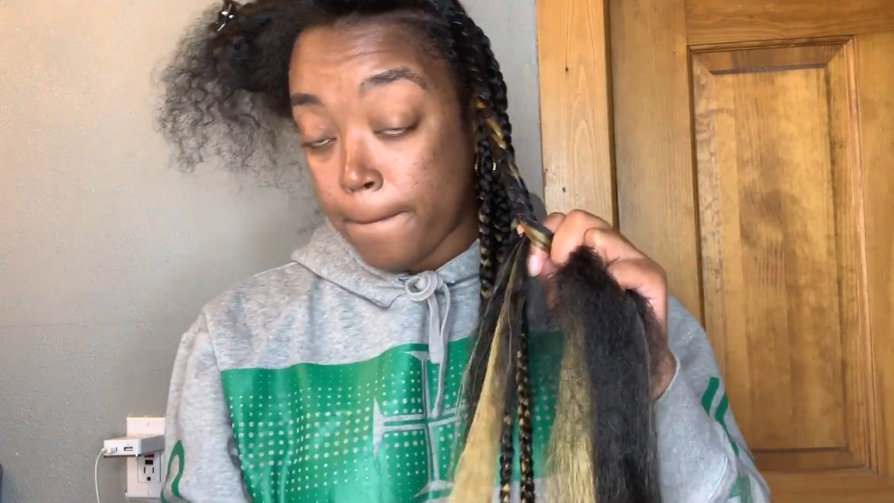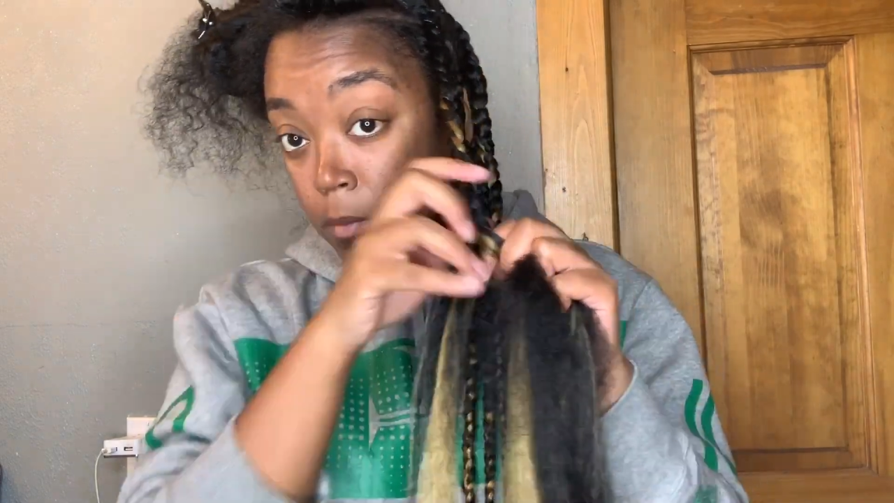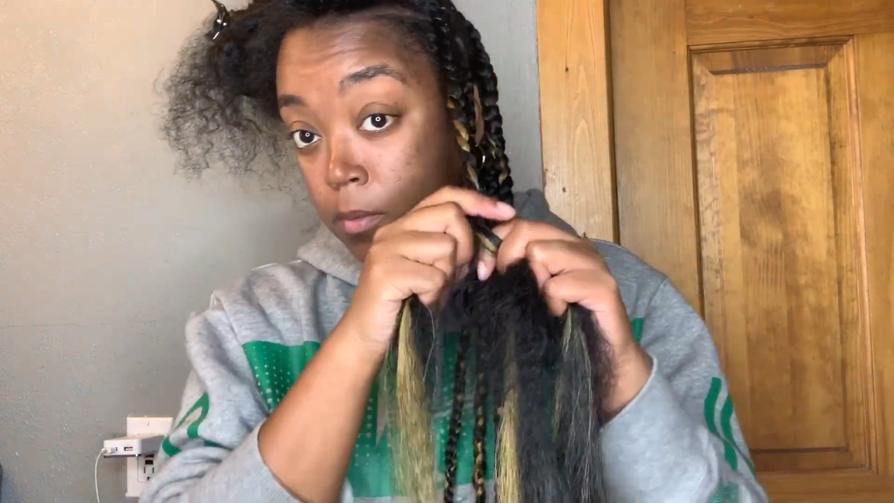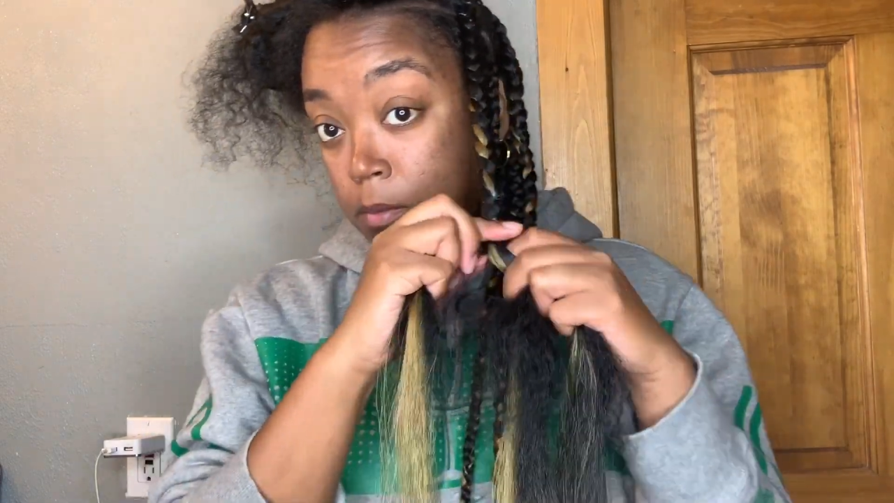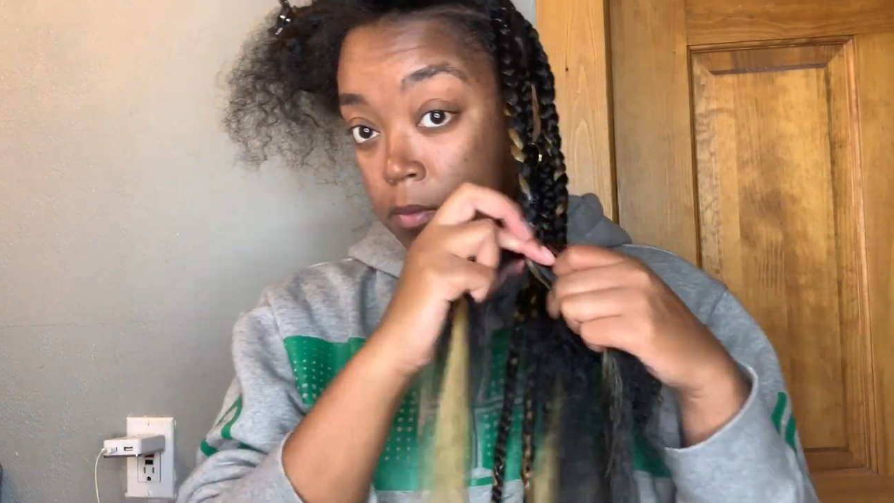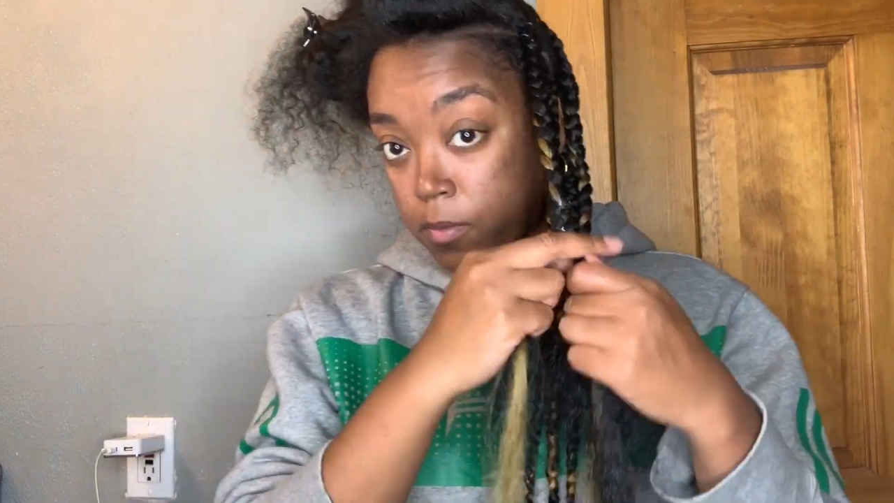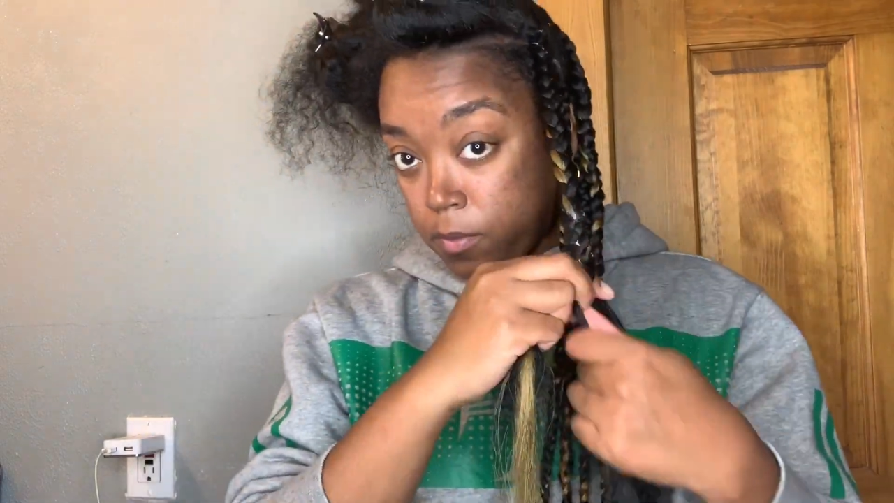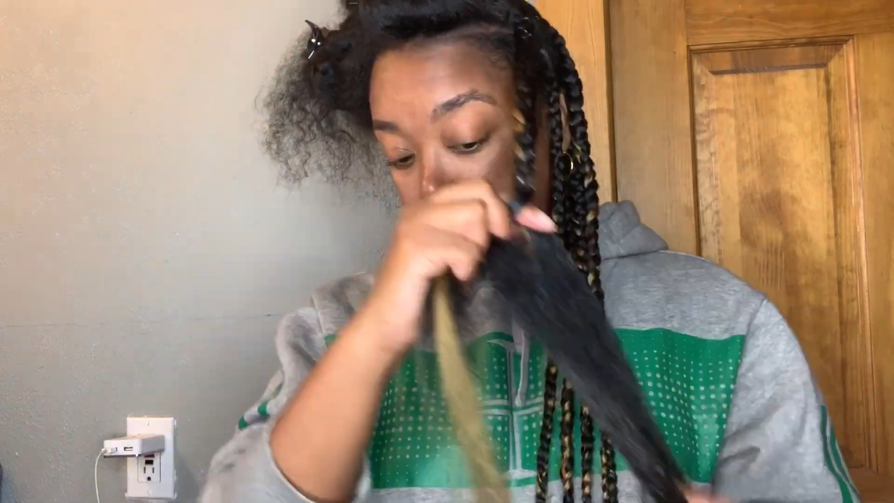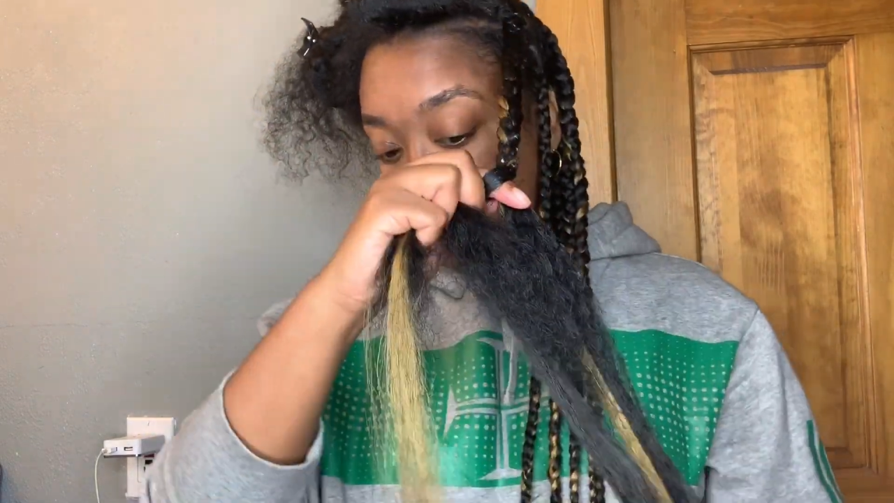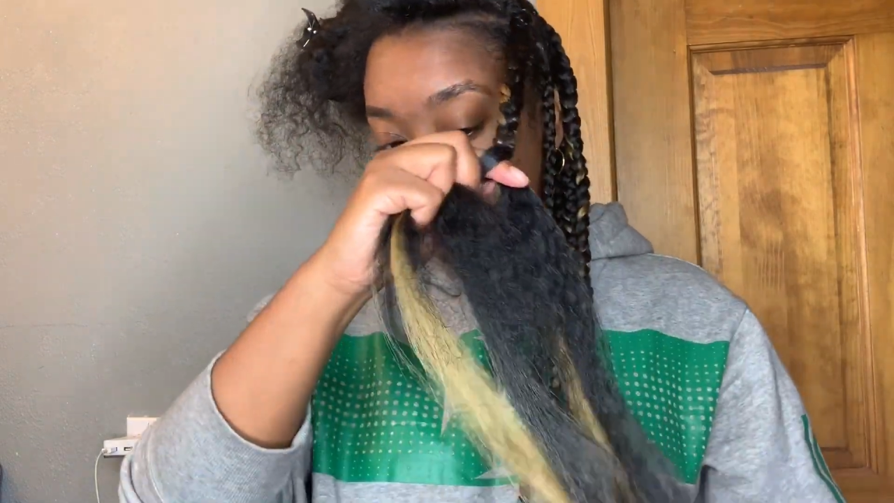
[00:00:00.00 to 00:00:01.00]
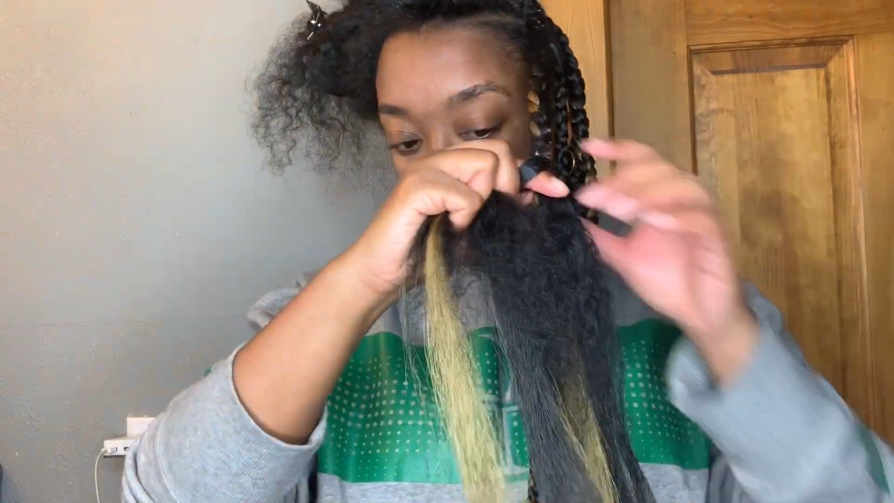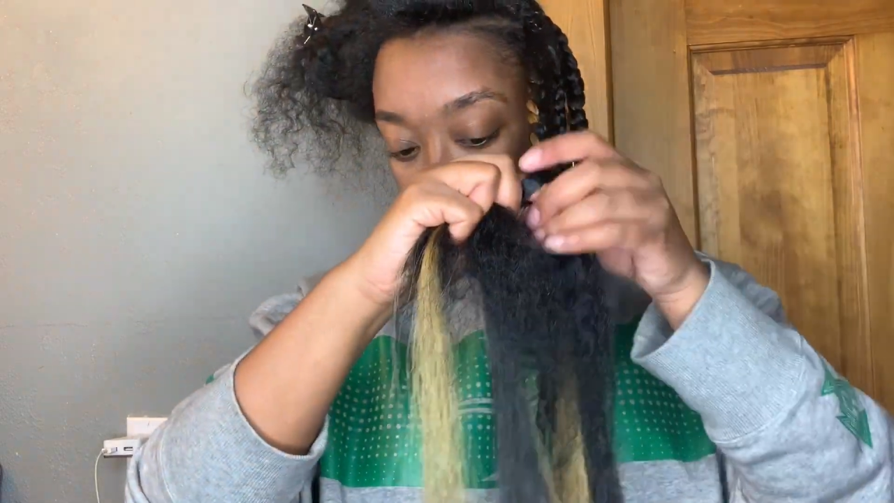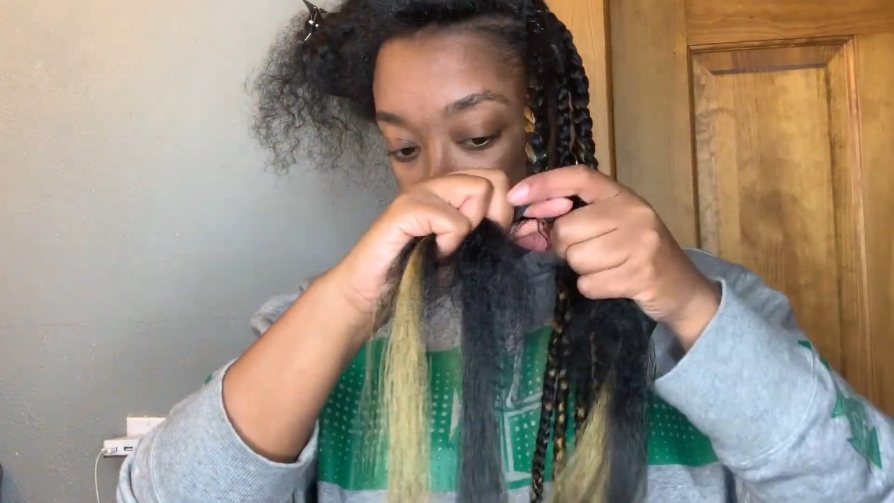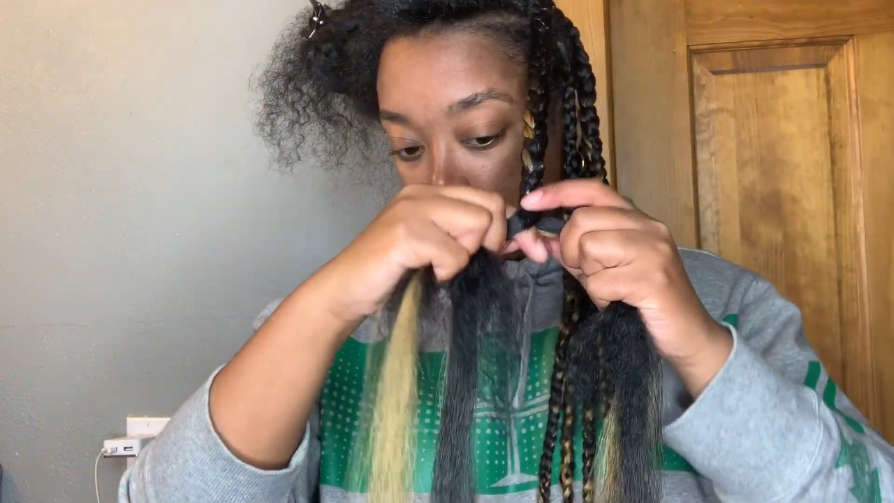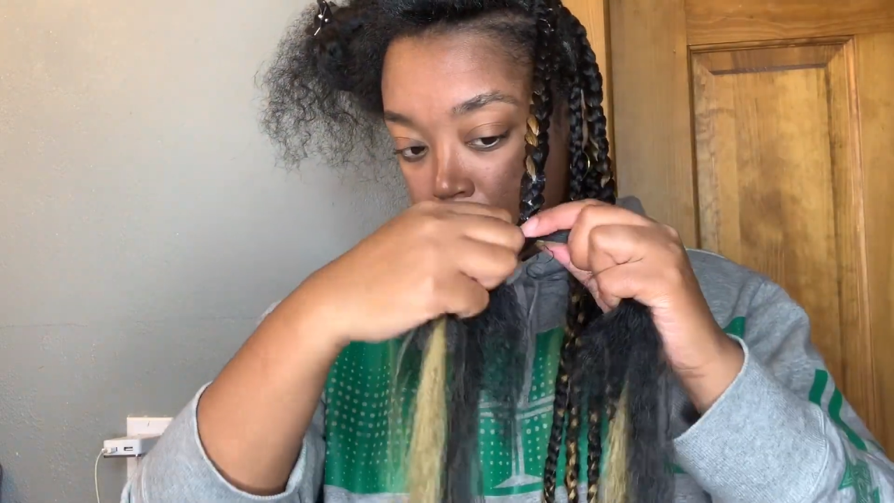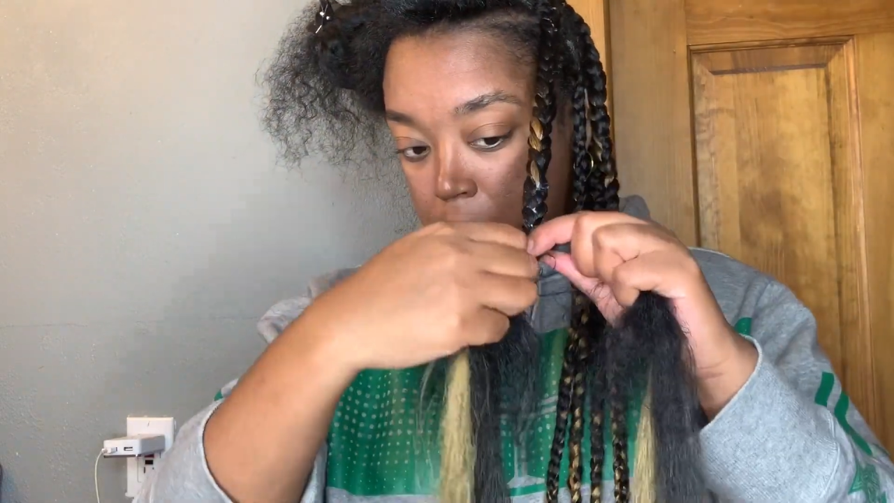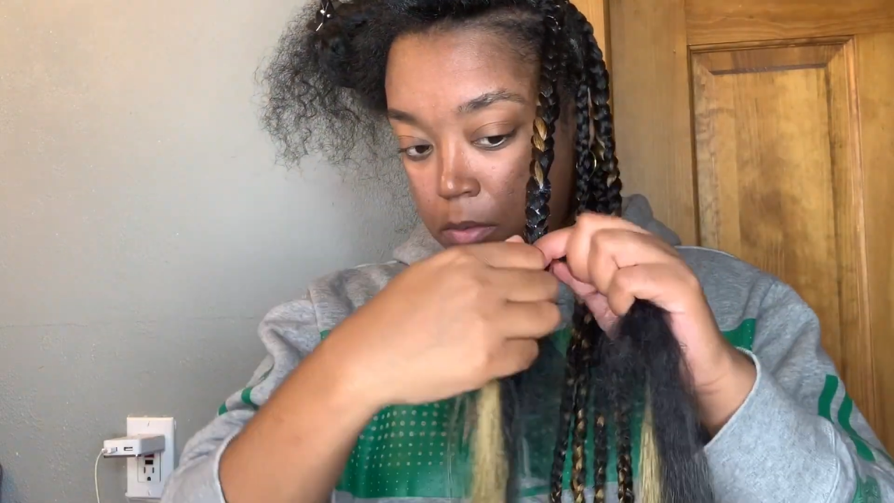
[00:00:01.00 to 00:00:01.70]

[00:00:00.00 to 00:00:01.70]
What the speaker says: very moisturized